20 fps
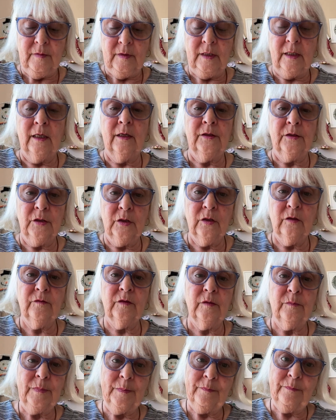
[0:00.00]
Yarn
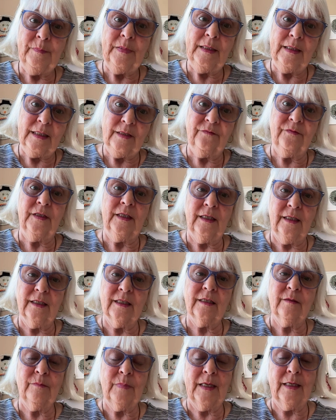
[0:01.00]
over, pincer
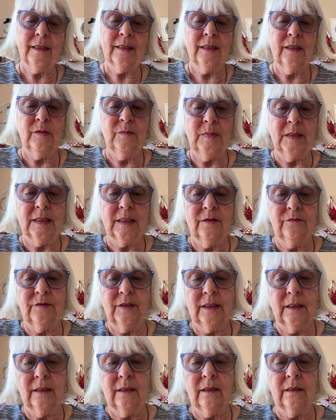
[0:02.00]
fingers, and back to your busy
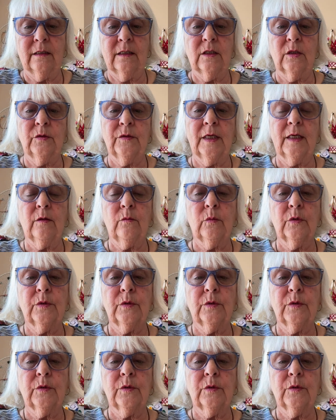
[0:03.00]
finger. And so that